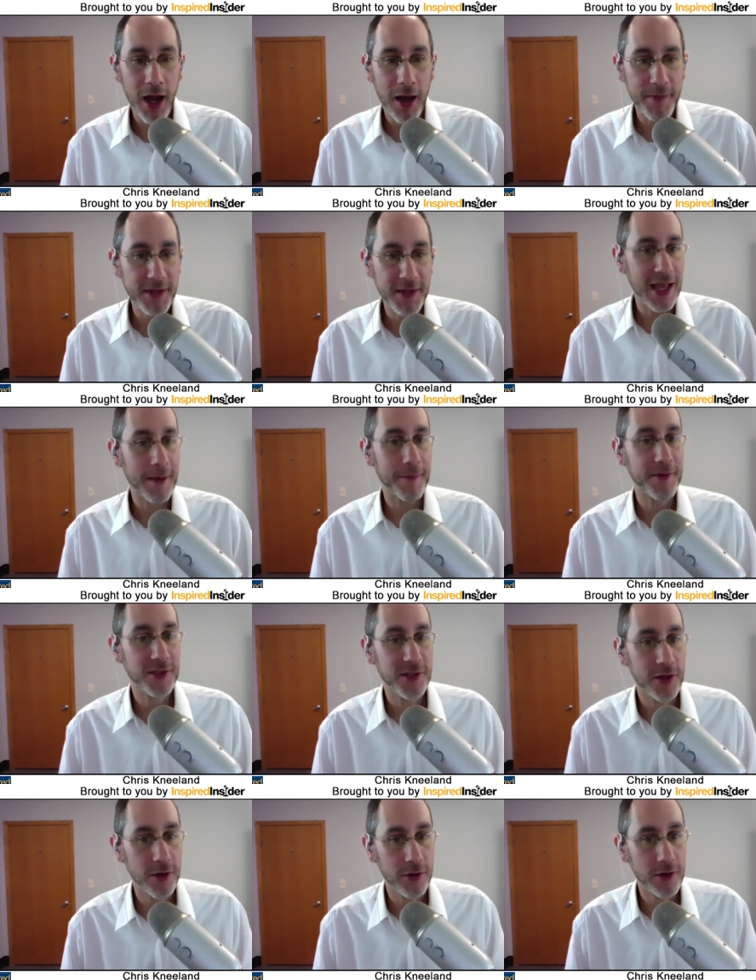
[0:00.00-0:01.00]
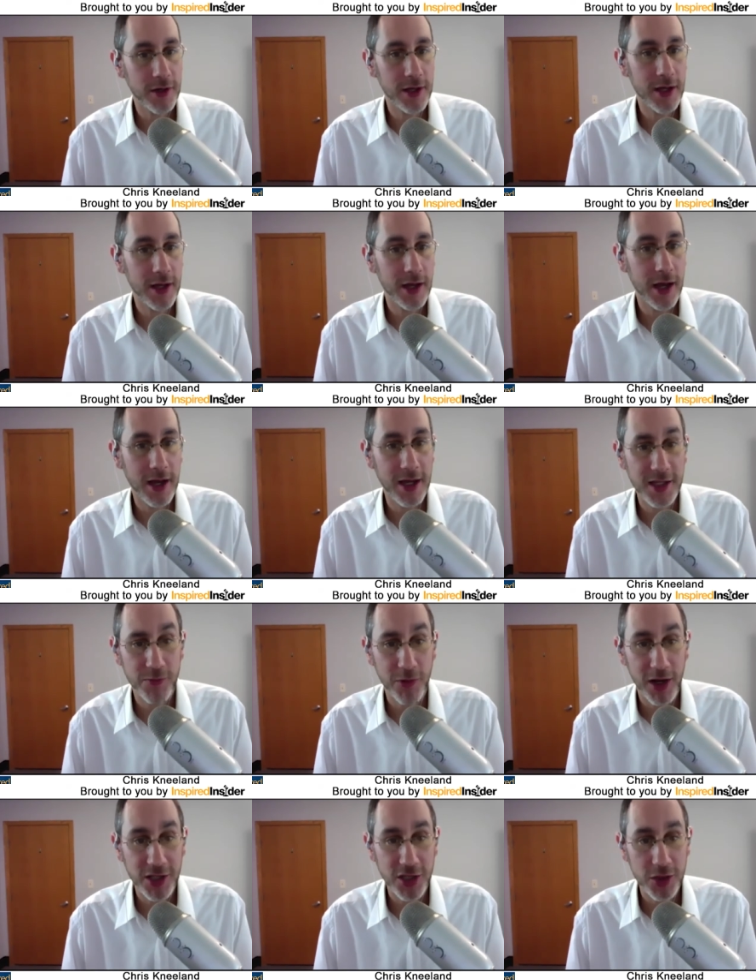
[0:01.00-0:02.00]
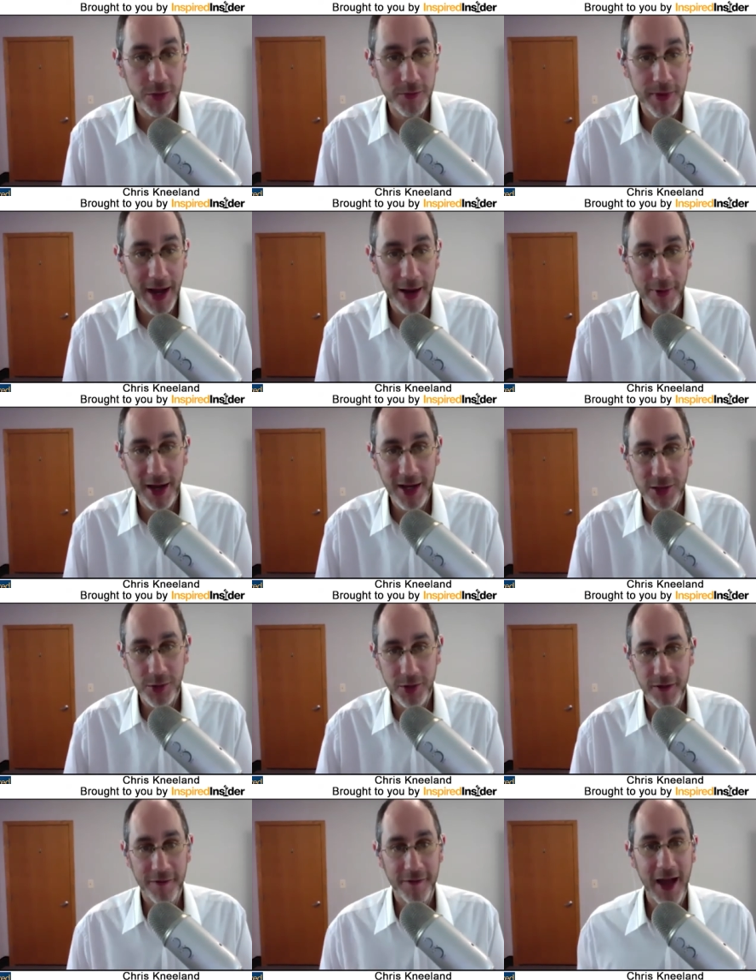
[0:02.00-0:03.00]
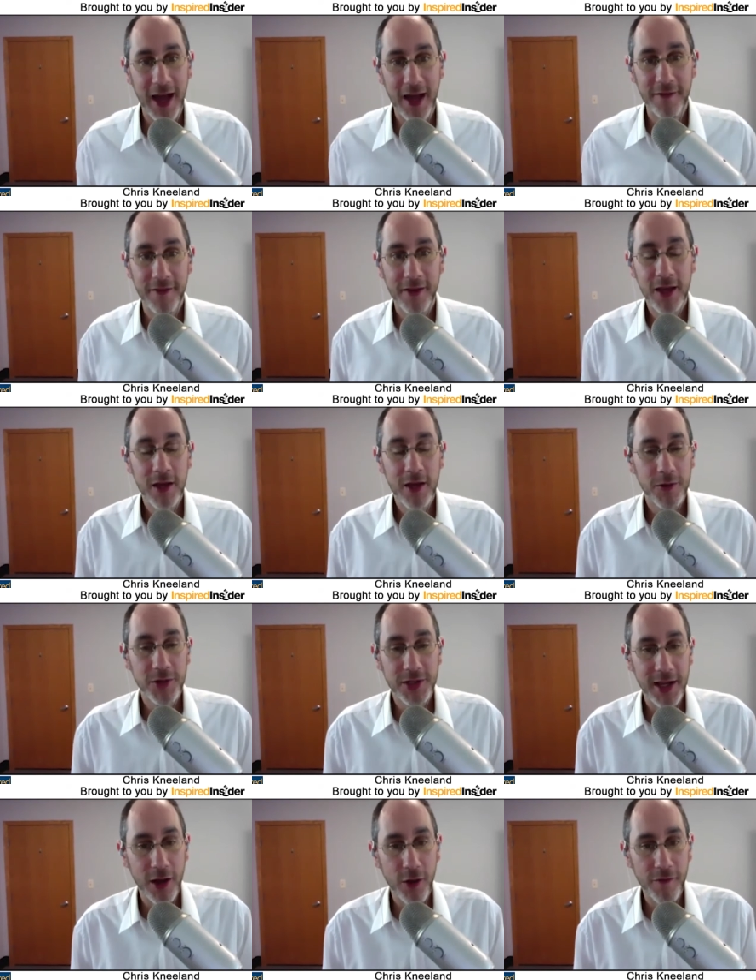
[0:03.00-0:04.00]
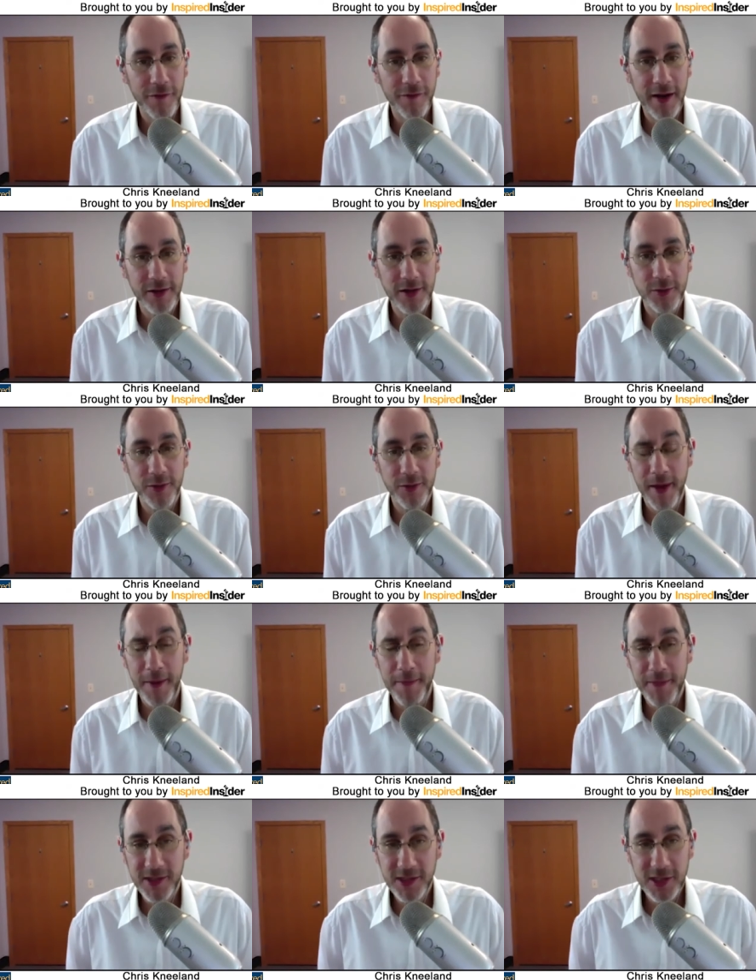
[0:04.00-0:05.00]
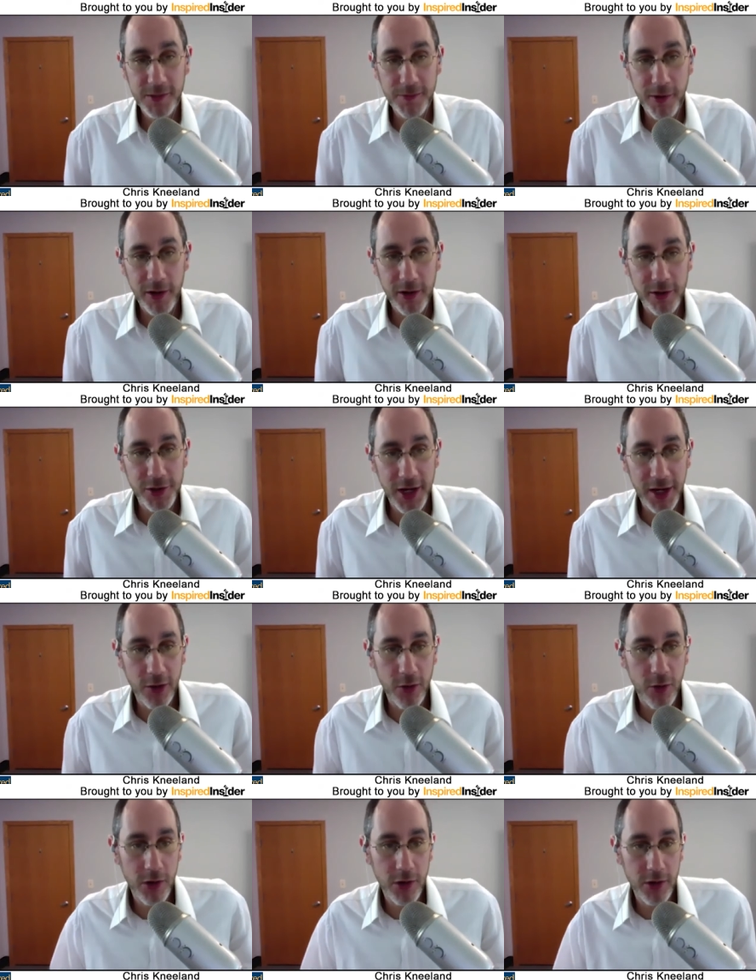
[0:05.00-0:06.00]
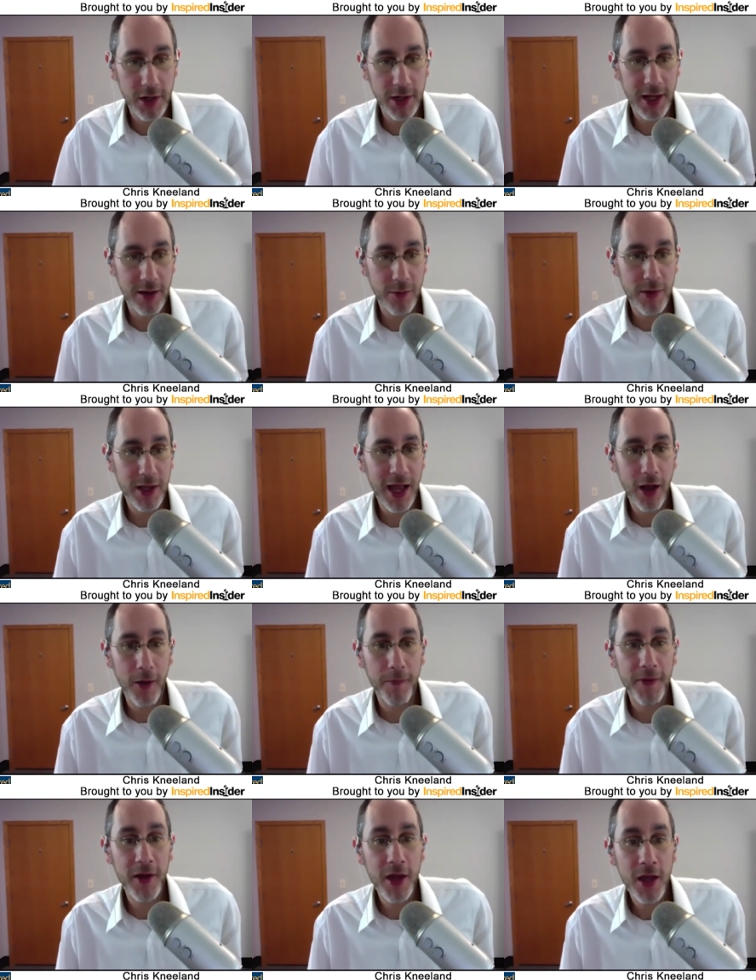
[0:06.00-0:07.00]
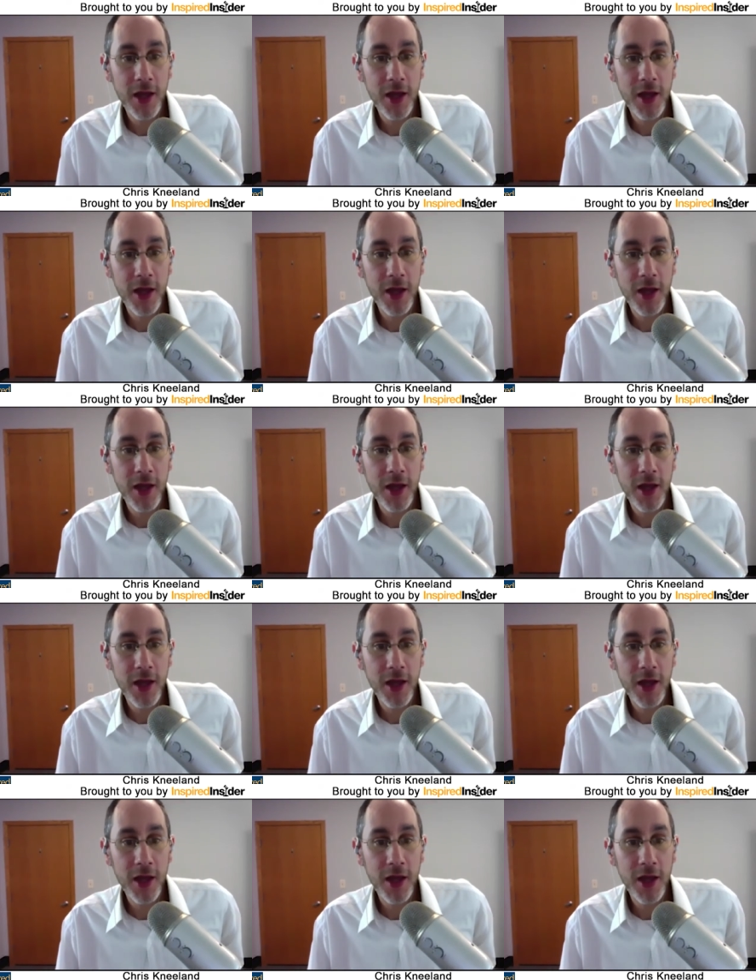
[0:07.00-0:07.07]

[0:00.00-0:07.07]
This episode is brought to you by Rise 25, which I co-founded with my business partner, John Corcoran, and we help